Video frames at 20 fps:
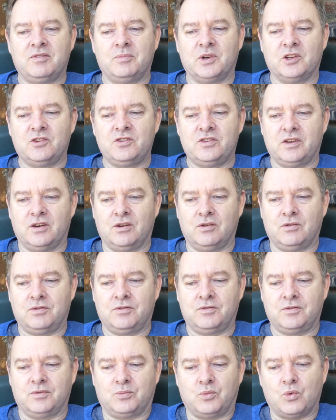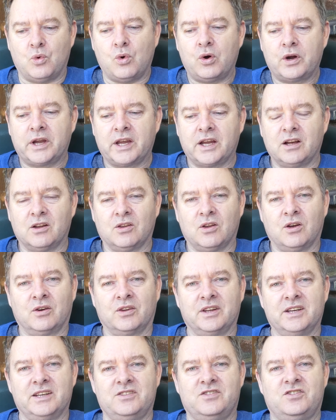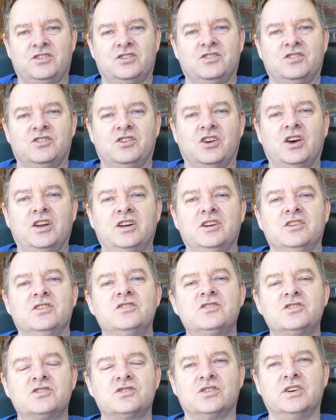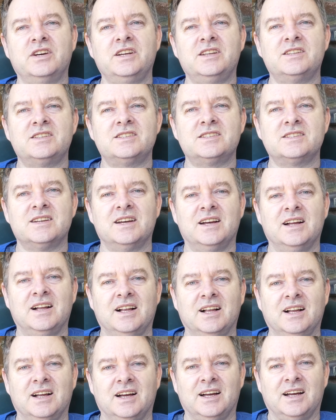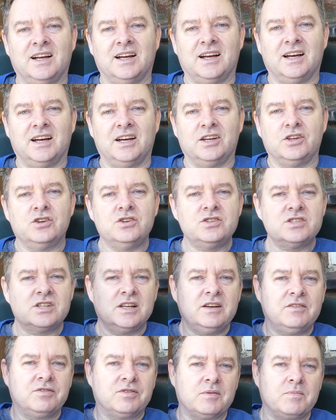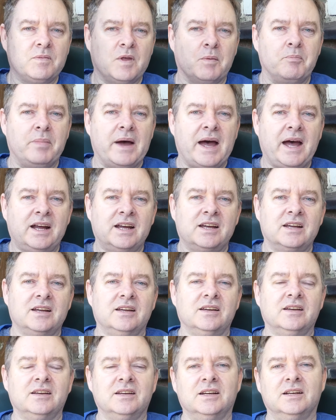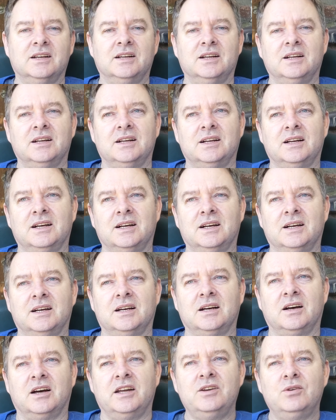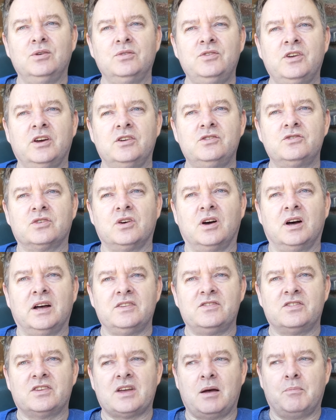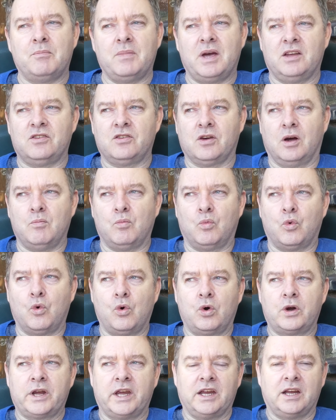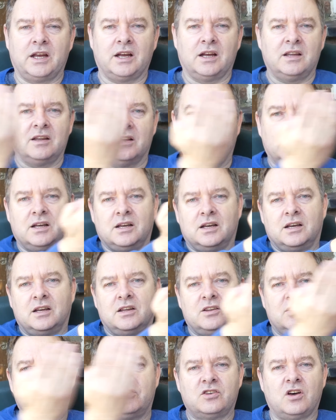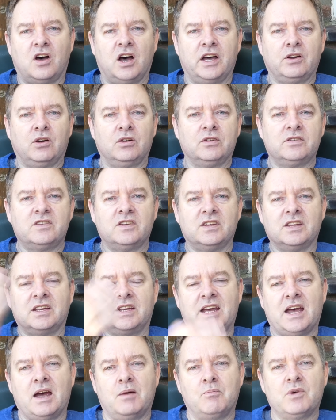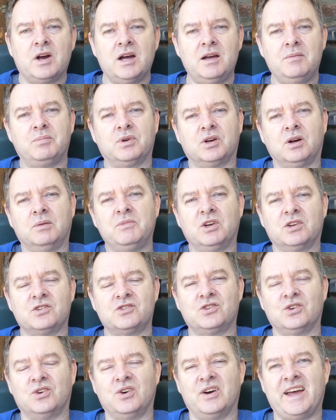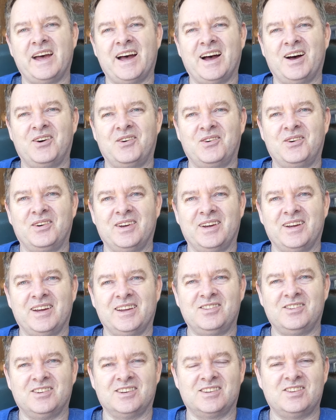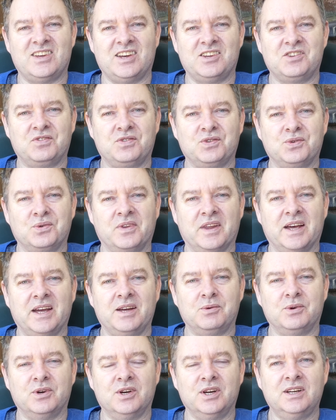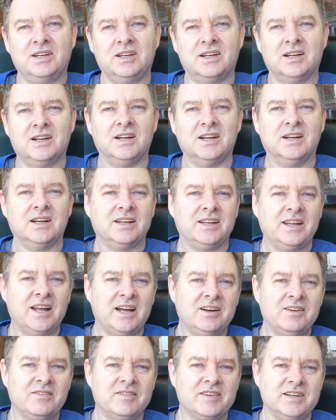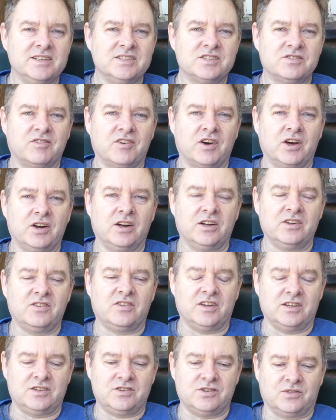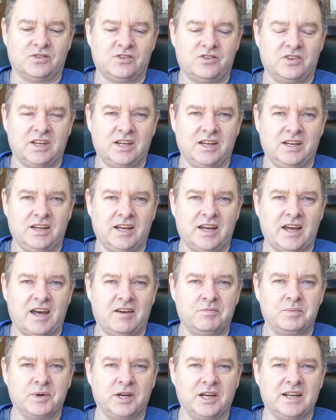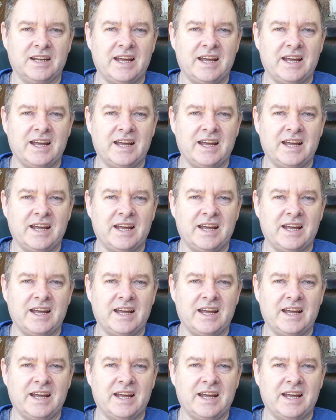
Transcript: myself walking along these deserted streets, usually from the back. I also tried some as I'm walking side on to the camera, but I'm not sure how successful they were. None of these photos that you'll see have been